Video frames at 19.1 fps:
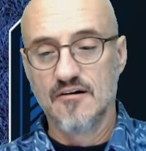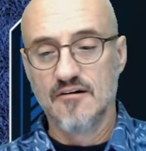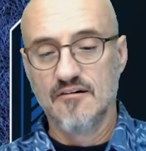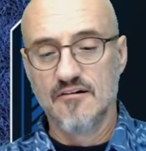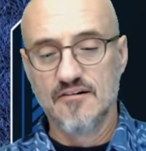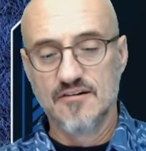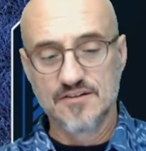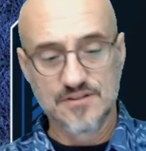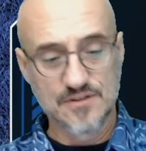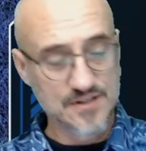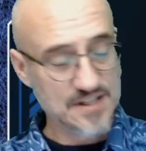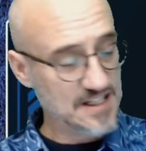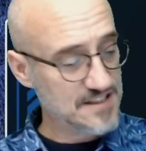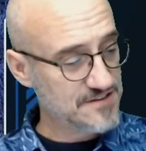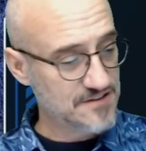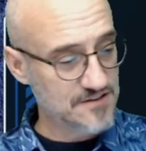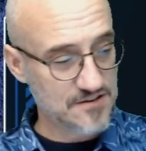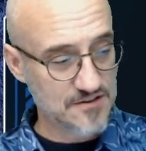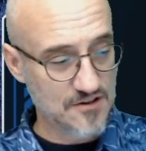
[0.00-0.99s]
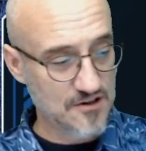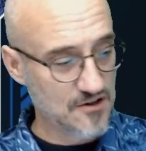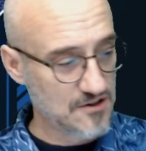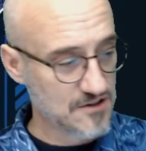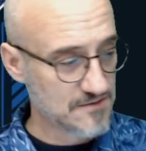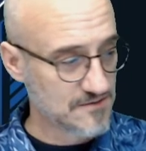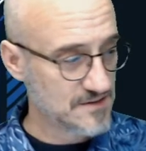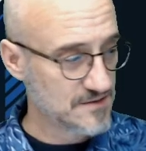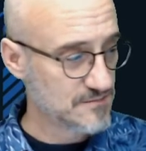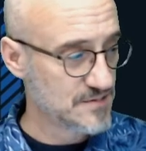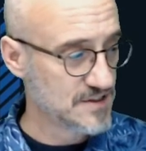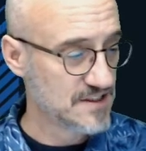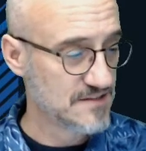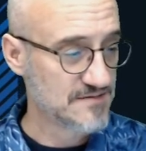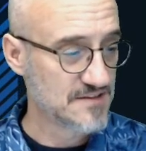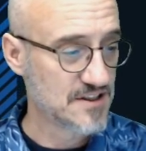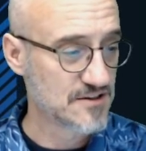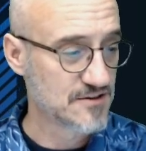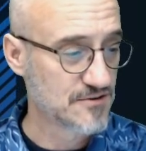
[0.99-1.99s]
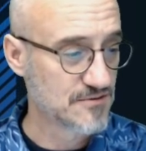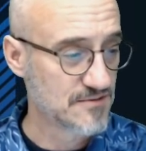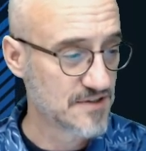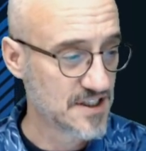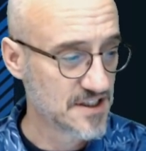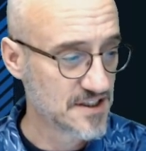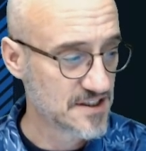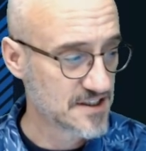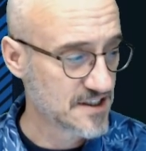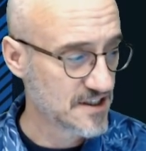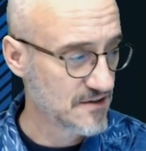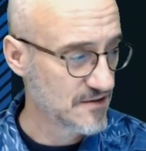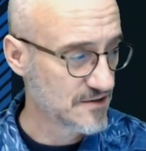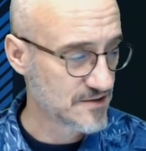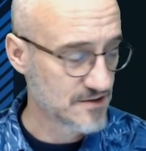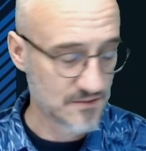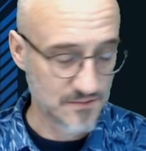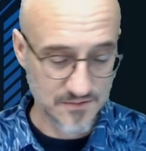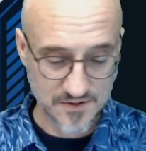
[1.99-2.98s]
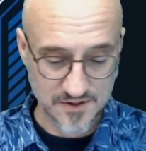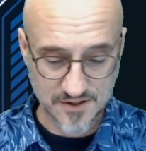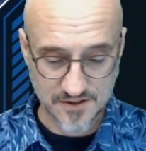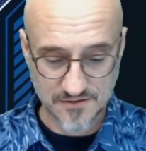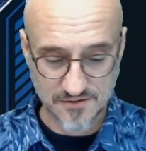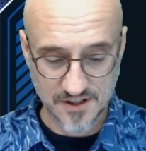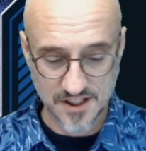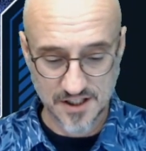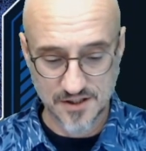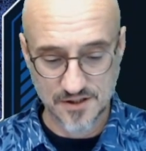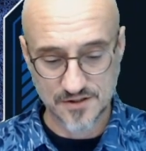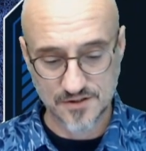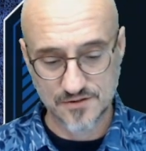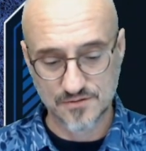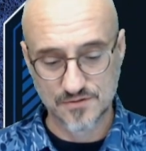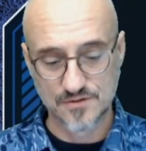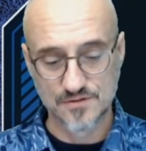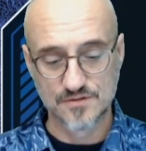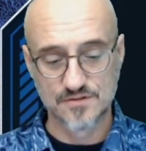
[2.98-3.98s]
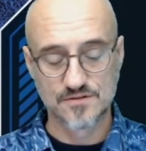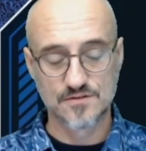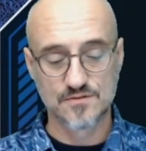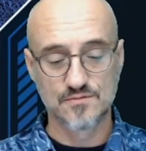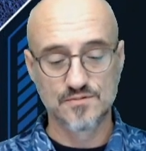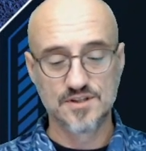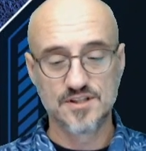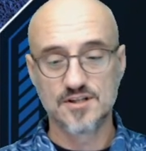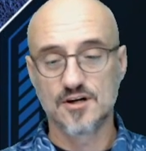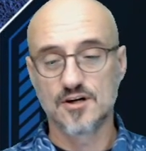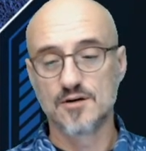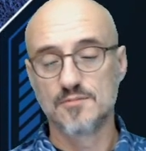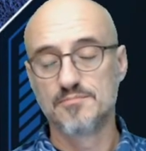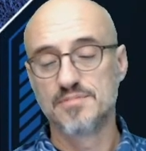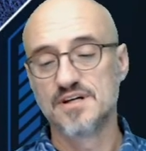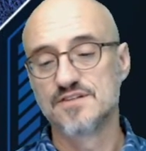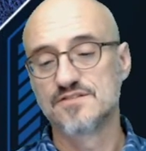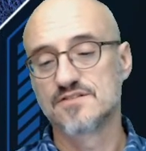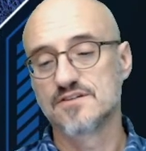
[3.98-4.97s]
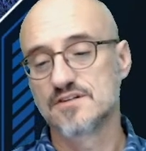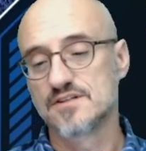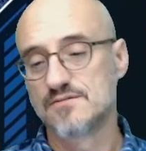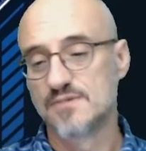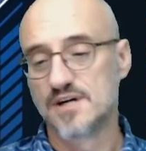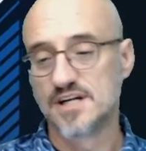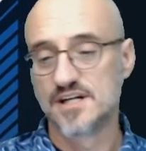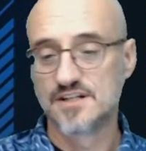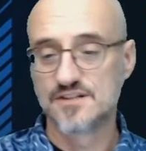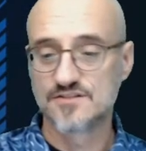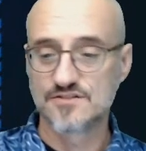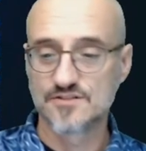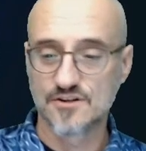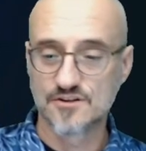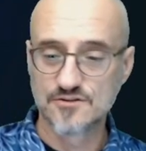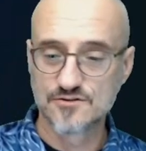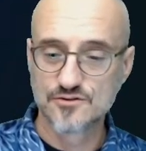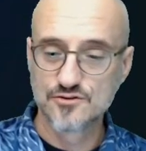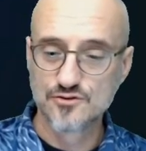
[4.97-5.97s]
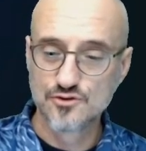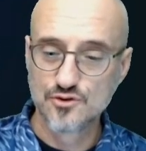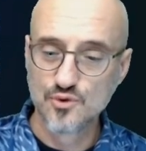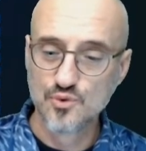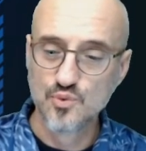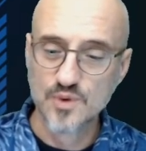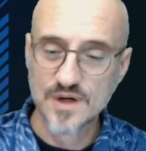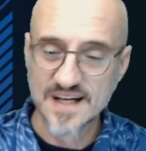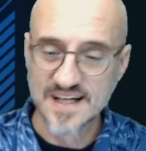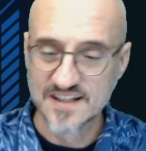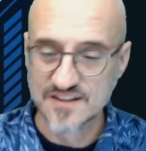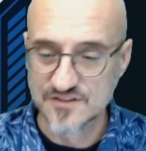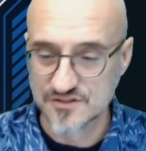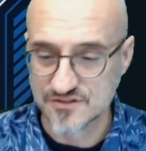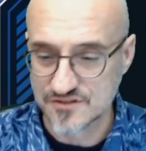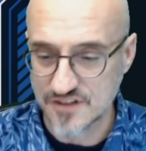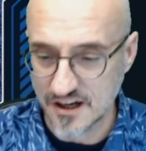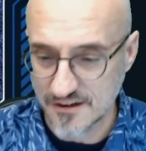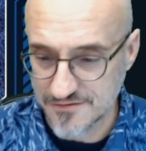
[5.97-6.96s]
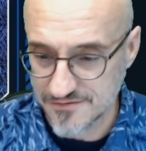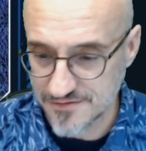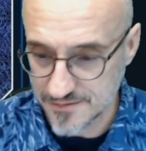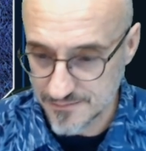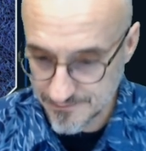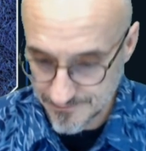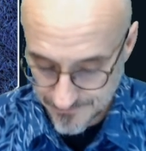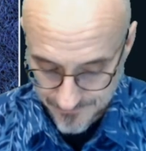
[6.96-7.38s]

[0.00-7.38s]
So that's all of it. We have now created a character and we created a crew. So we are basically ready to start doing stuff.